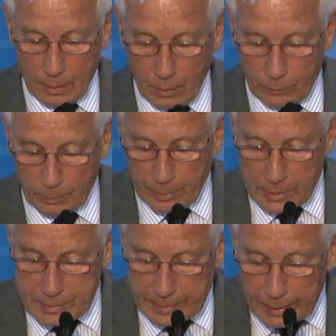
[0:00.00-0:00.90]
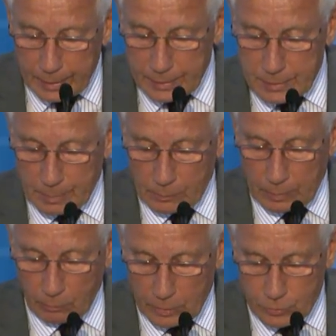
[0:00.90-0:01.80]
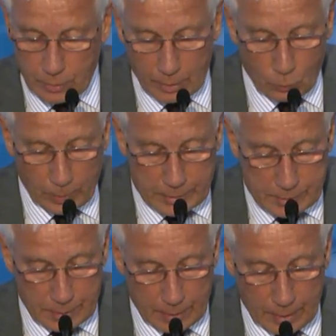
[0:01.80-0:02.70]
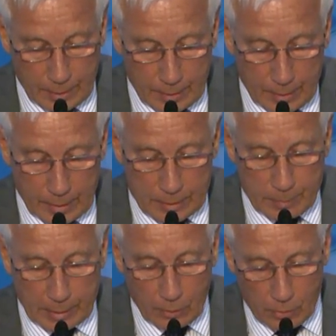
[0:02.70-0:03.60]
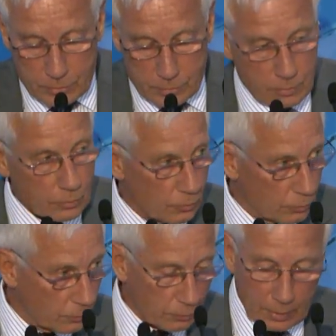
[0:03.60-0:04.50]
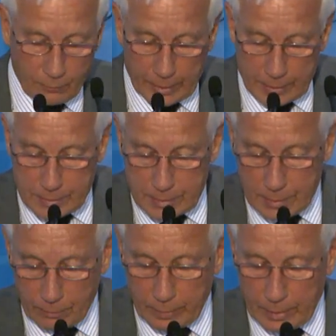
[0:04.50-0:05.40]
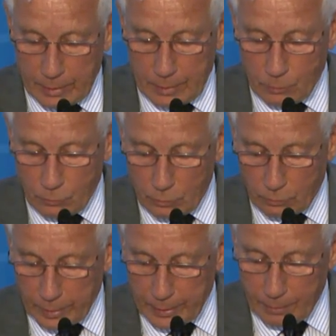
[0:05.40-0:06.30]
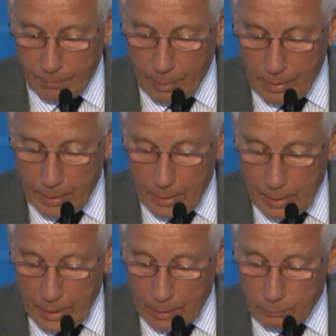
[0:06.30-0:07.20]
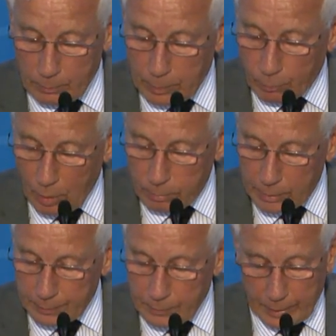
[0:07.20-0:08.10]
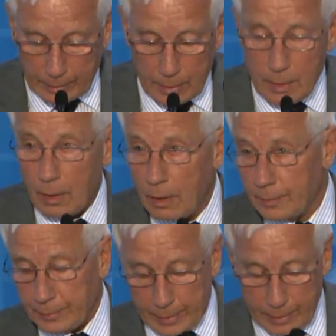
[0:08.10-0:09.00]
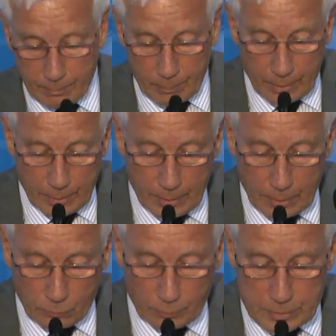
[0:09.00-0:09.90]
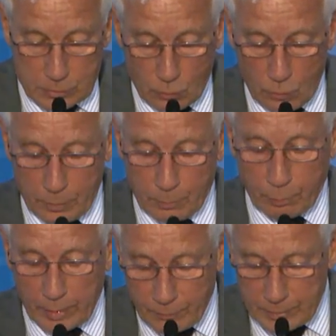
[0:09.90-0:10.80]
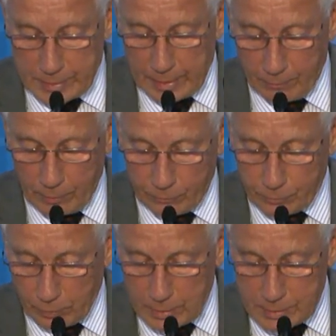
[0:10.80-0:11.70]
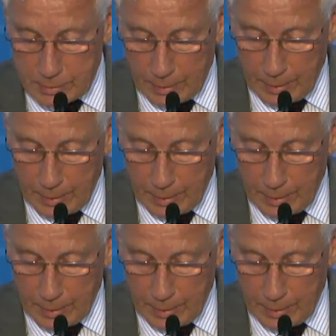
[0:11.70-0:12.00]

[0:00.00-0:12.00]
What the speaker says: over the past decades between Russia and the West has been lost due to the events related to Ukraine. It will probably take a long time to restore the previous level of trust,